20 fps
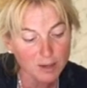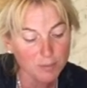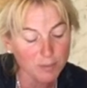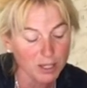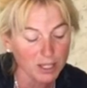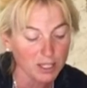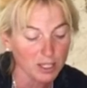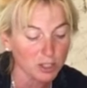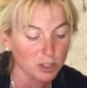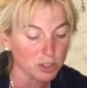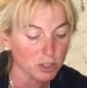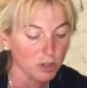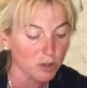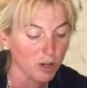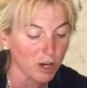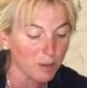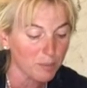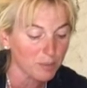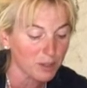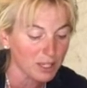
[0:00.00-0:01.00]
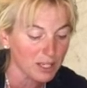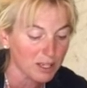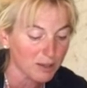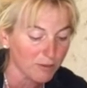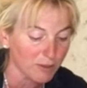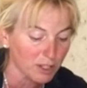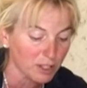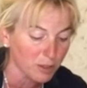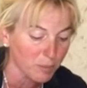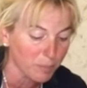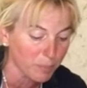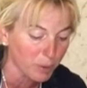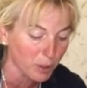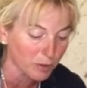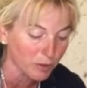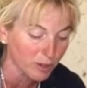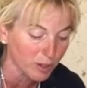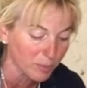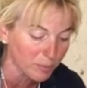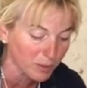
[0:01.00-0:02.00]
making sure I'm leaving the
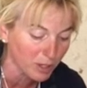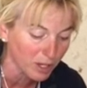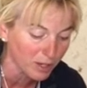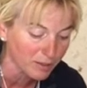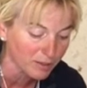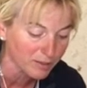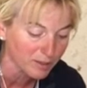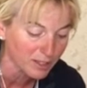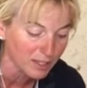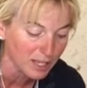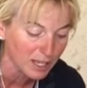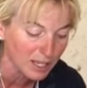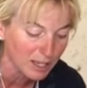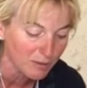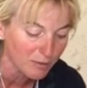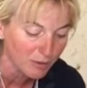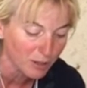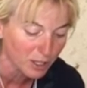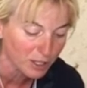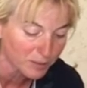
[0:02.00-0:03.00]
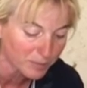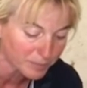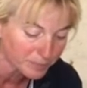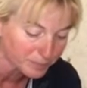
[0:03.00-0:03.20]
bottom nice and even.